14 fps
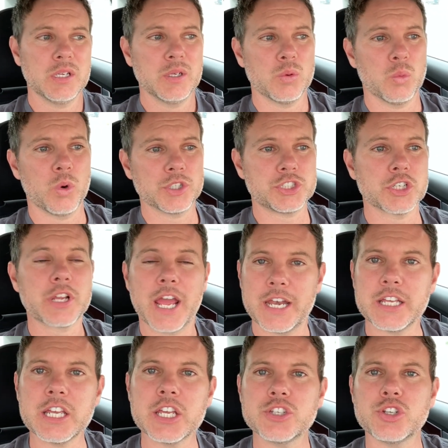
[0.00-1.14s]
what you're
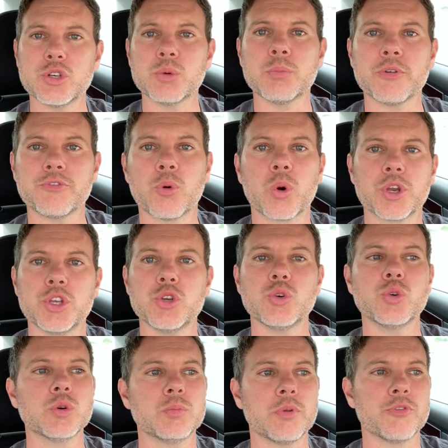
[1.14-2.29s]
getting into before
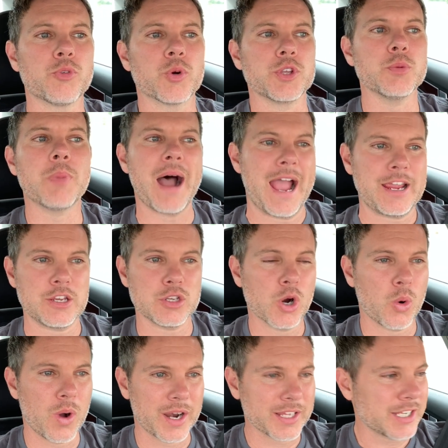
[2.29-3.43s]
you buy it. You
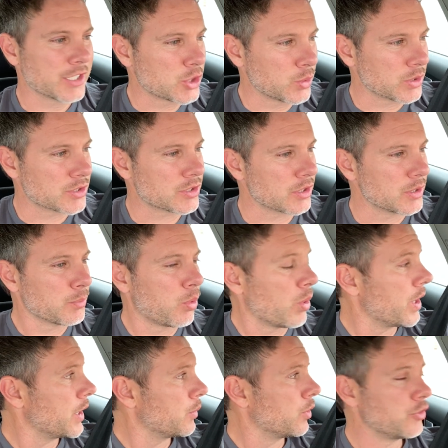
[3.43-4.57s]
don't want to get to a certain
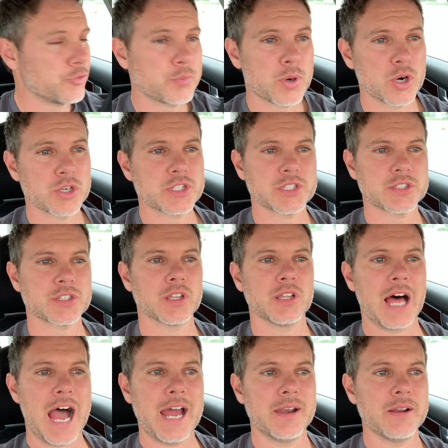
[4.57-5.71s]
point where you've purchased the
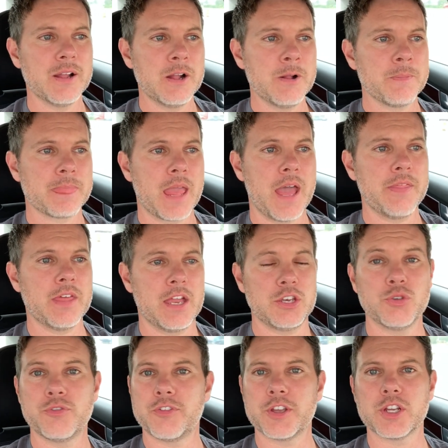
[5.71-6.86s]
lot and then
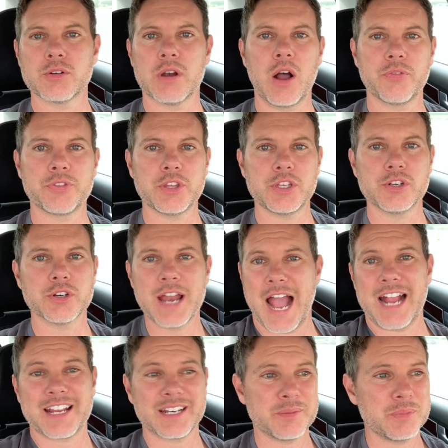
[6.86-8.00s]
you figure out that you're
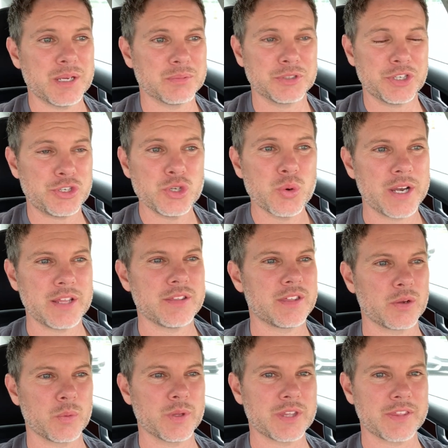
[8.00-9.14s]
not going to be able to do
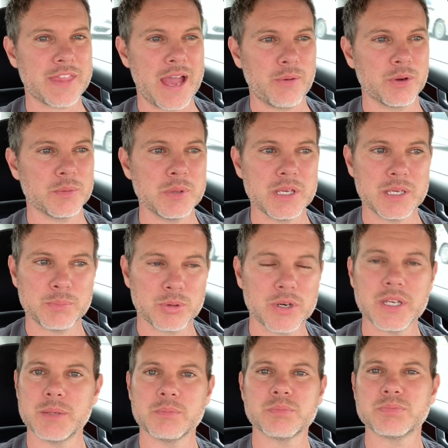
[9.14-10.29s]
anything with it. That would be
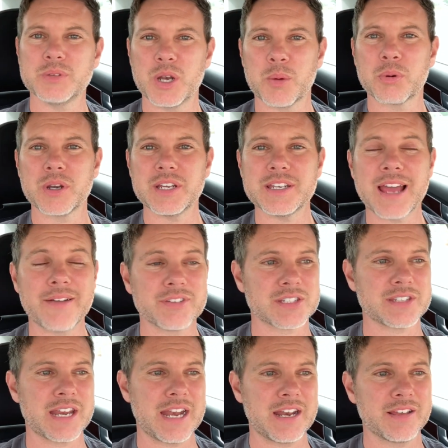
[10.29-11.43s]
pretty
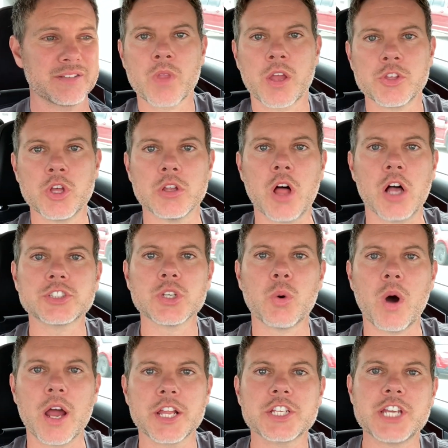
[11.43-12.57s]
devastating. You'll also
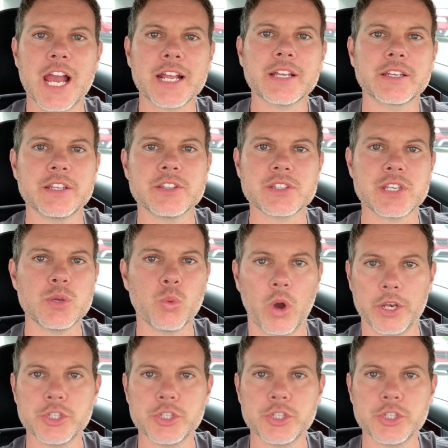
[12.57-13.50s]
want to check and see what